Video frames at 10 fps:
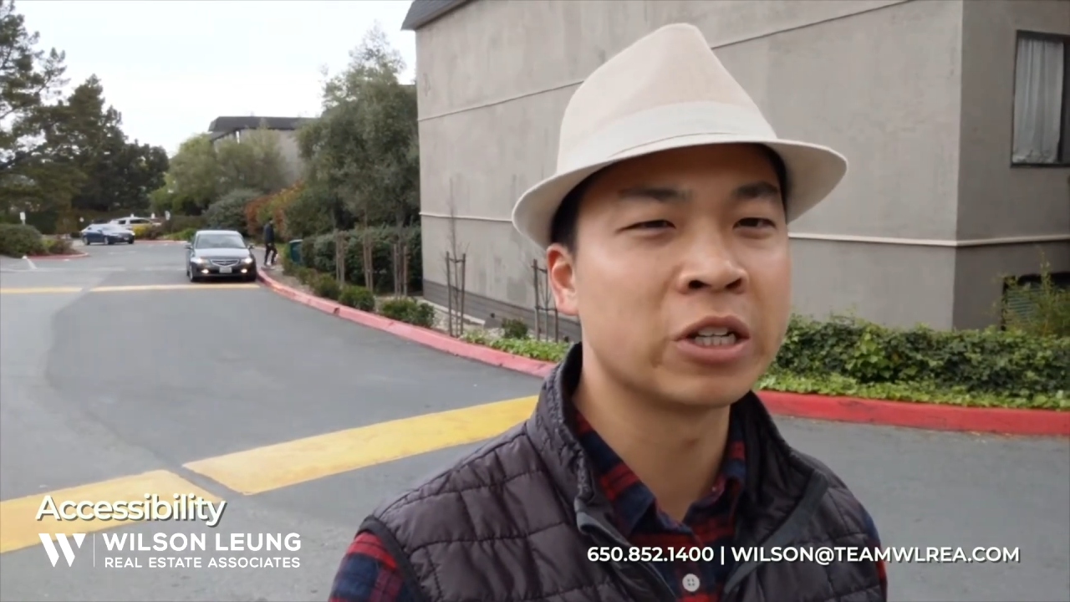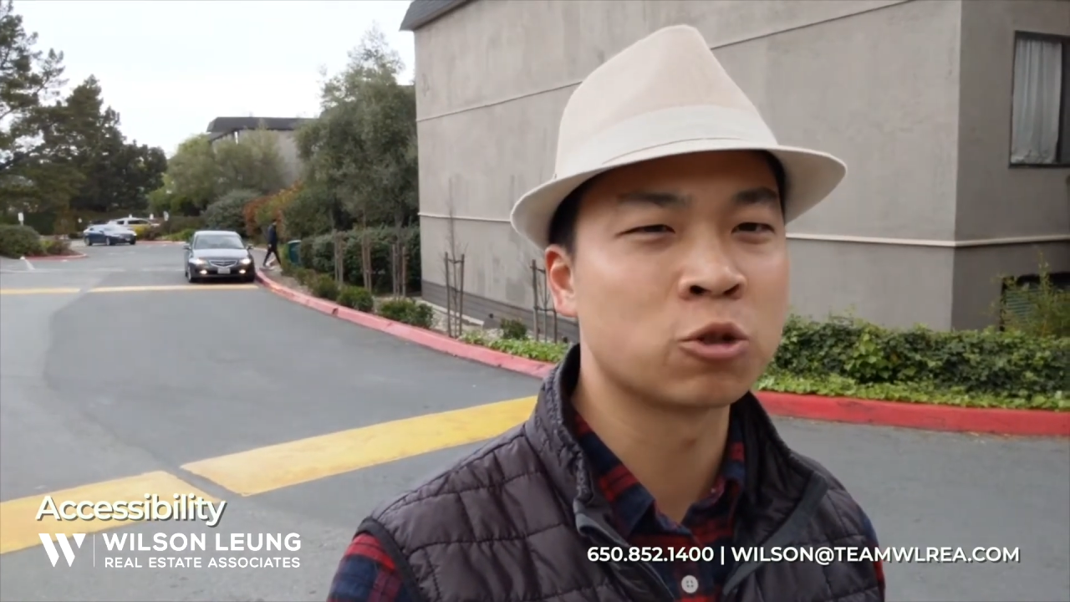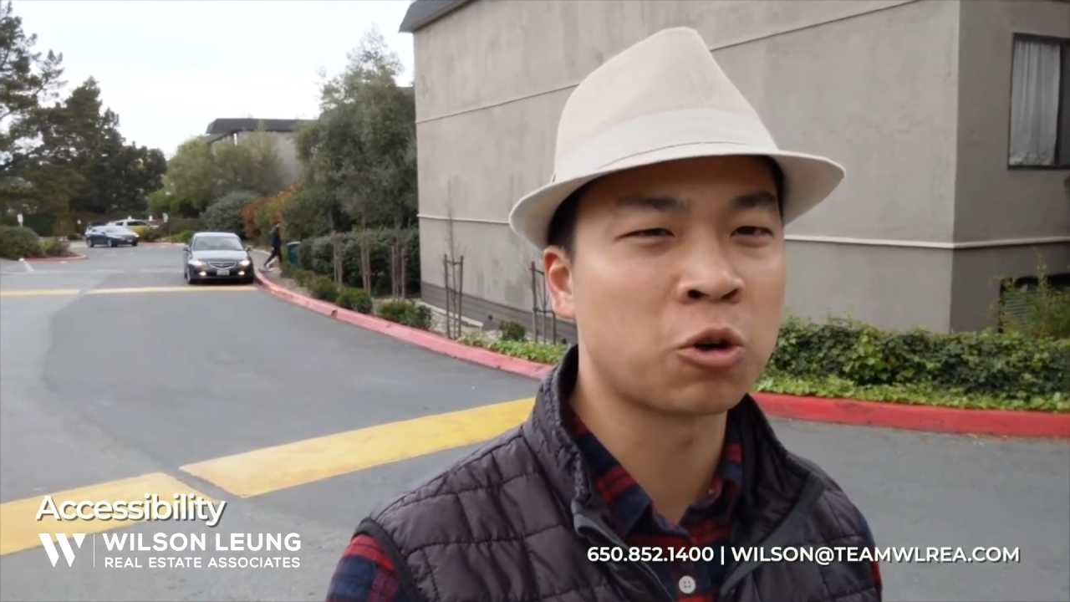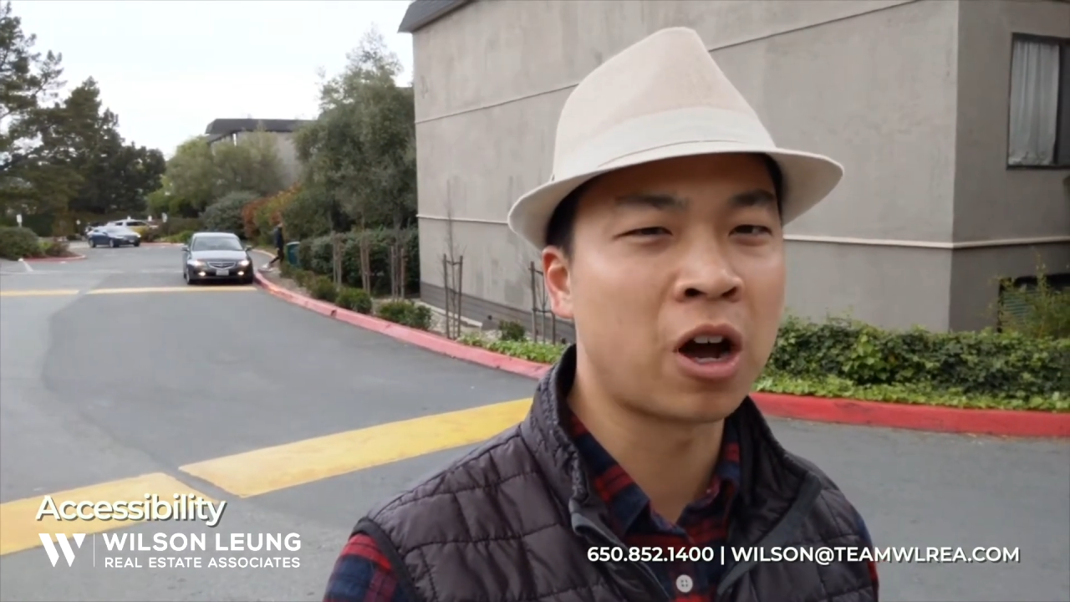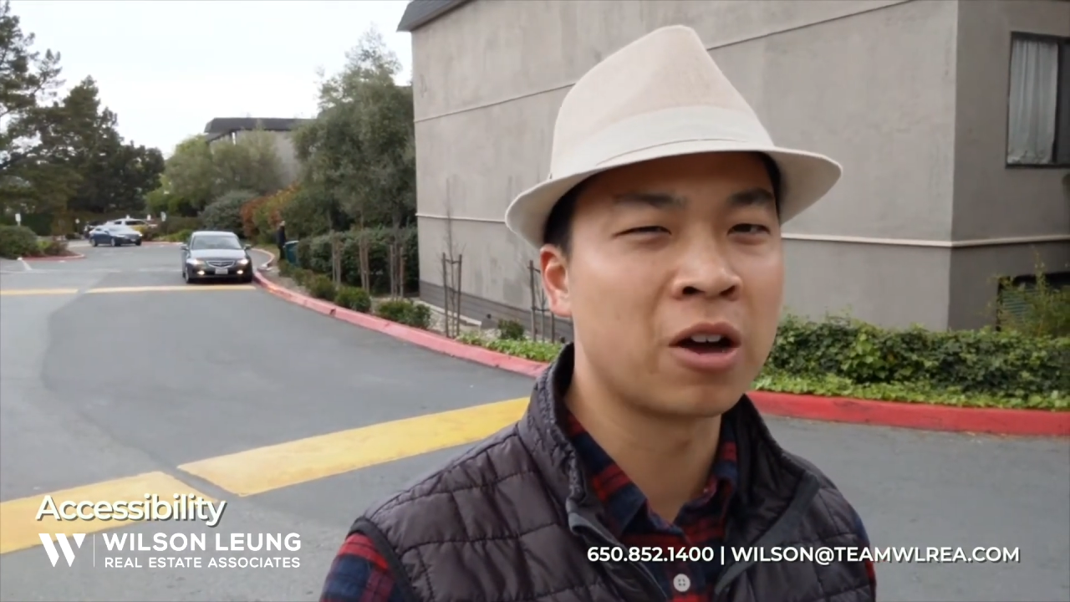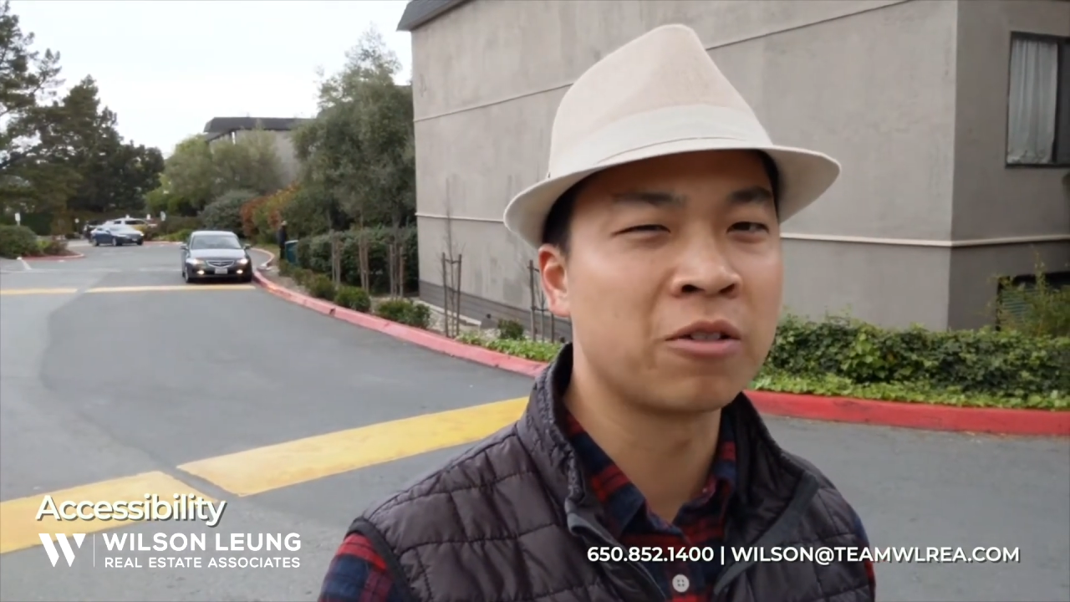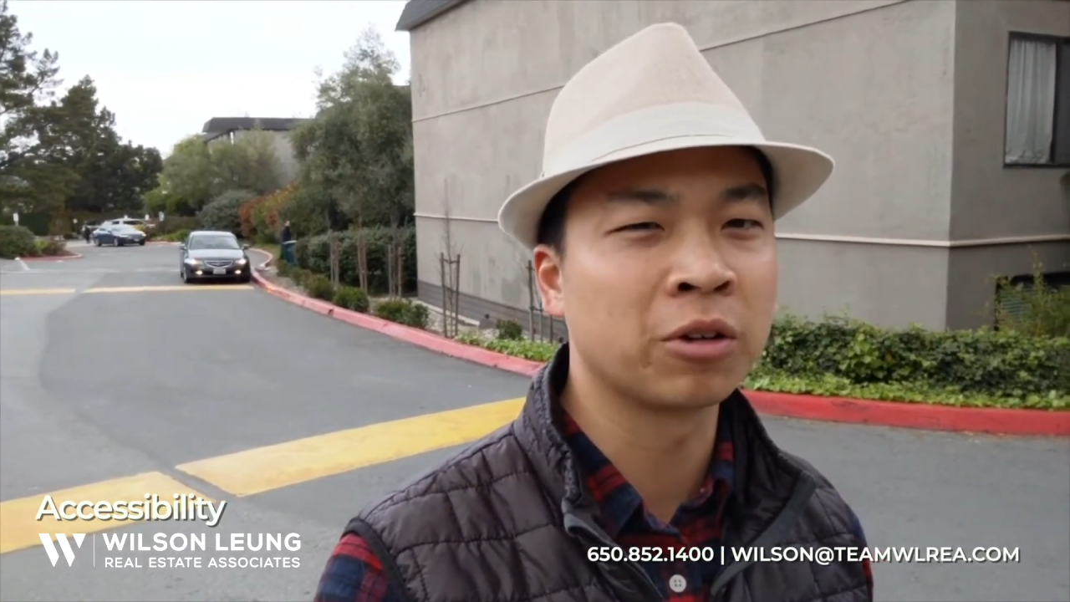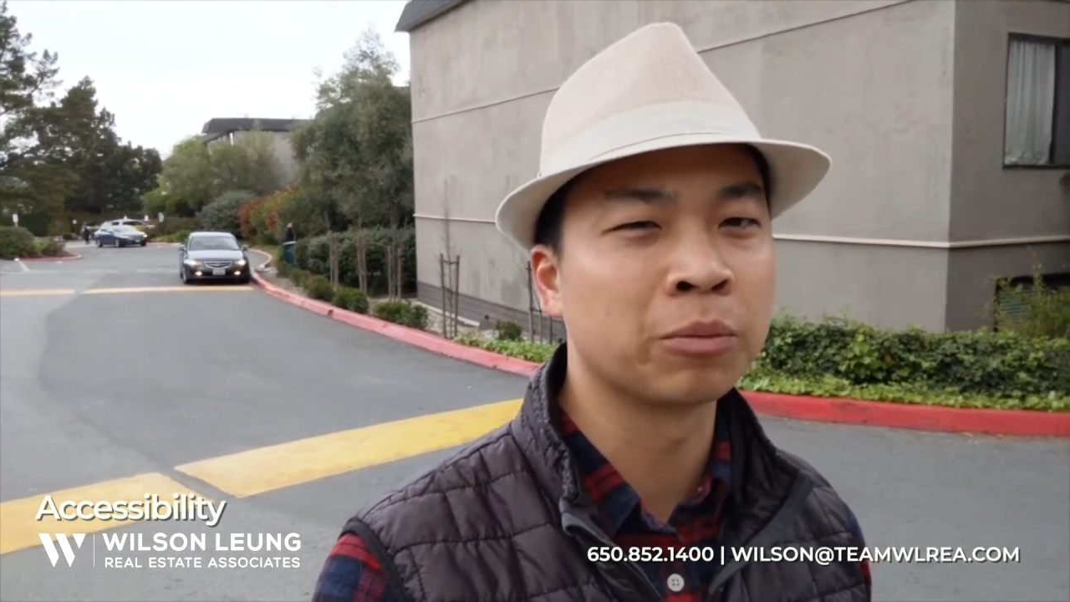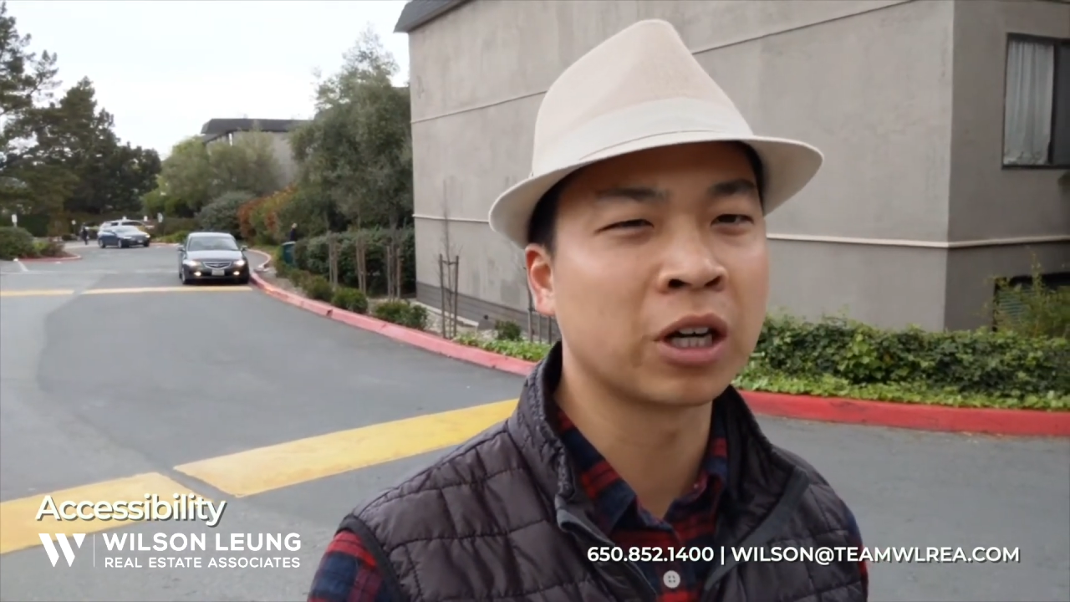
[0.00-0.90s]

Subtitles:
drive from the